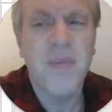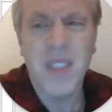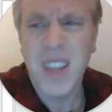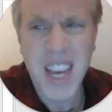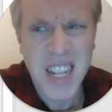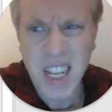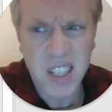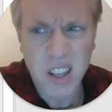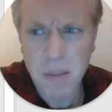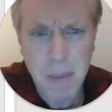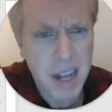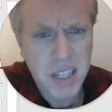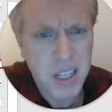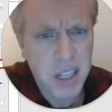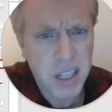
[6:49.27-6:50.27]
It doesn't
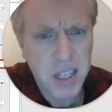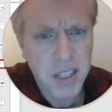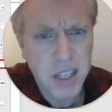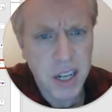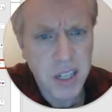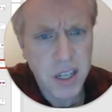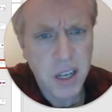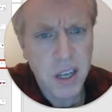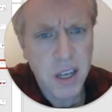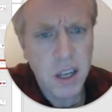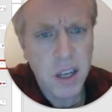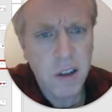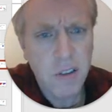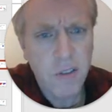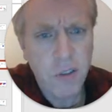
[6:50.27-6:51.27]
matter, does it?
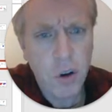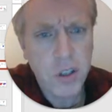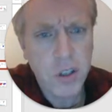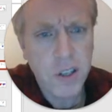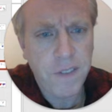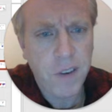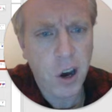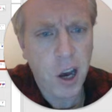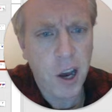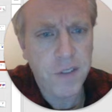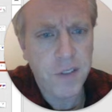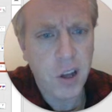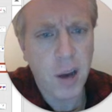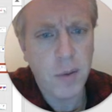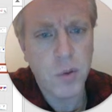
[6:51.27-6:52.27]
45
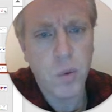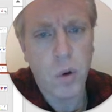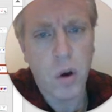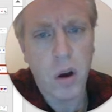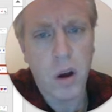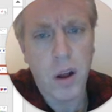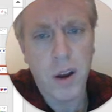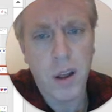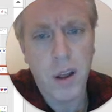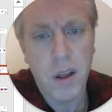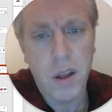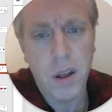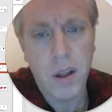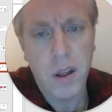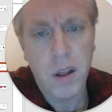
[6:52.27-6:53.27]
times 1,
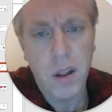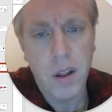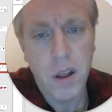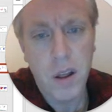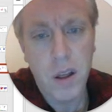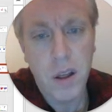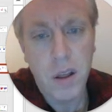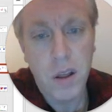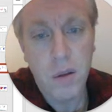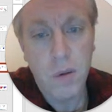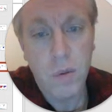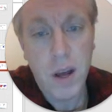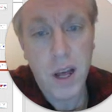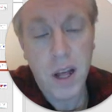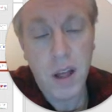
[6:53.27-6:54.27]

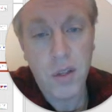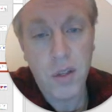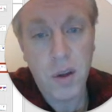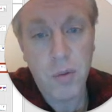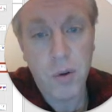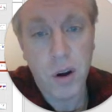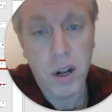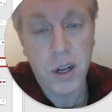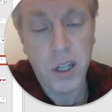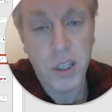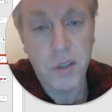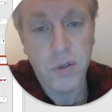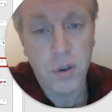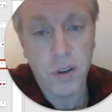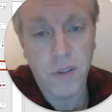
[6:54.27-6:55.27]
well, the product is
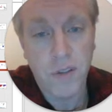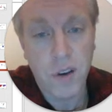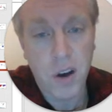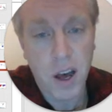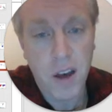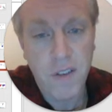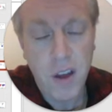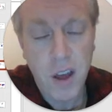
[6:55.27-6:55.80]
45.